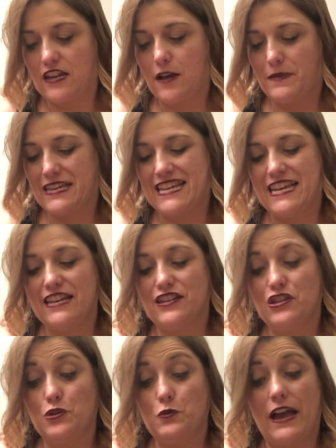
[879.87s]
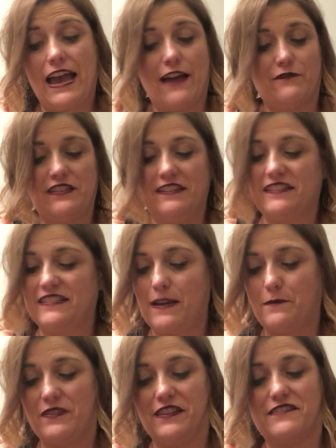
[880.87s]
coming in, you have to
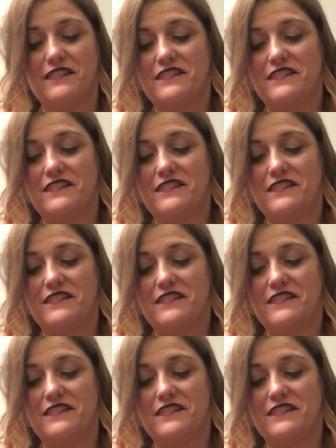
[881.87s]
accept this.